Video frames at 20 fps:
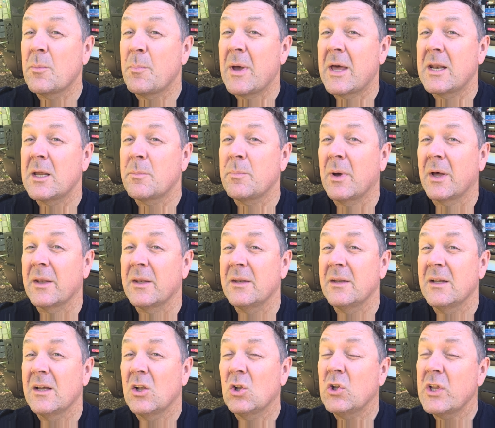the panic button,
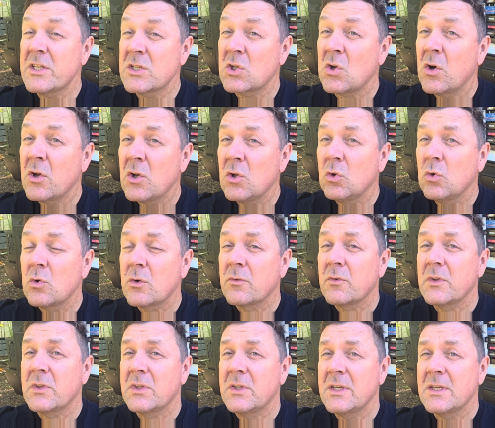let's kind of look
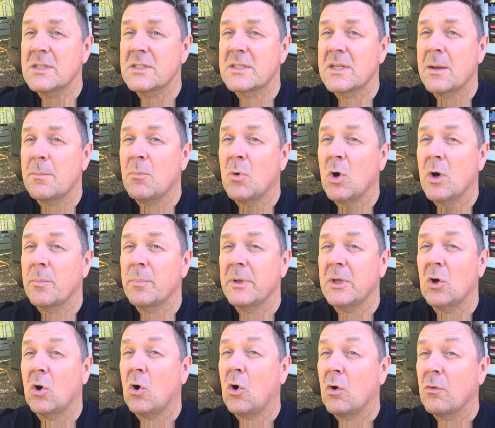for things that might
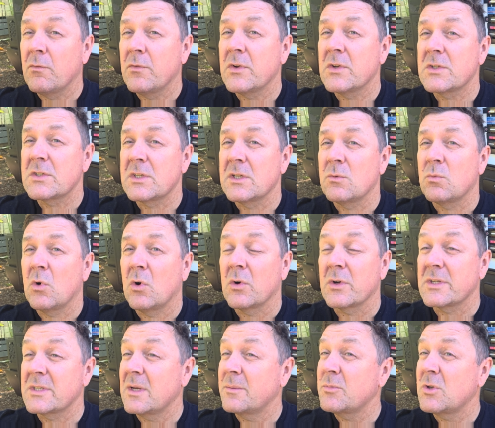be obviously
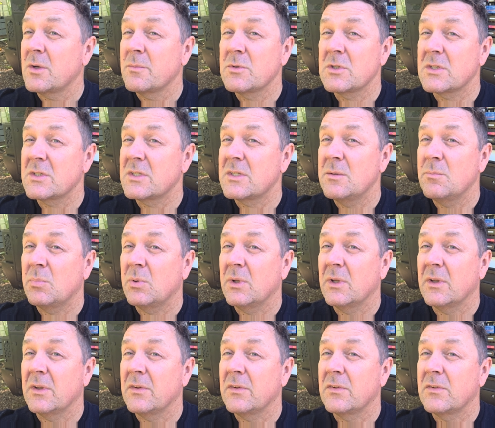wrong. Sometimes it's
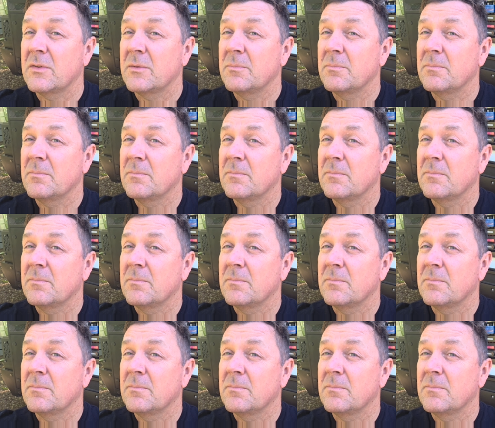simple as,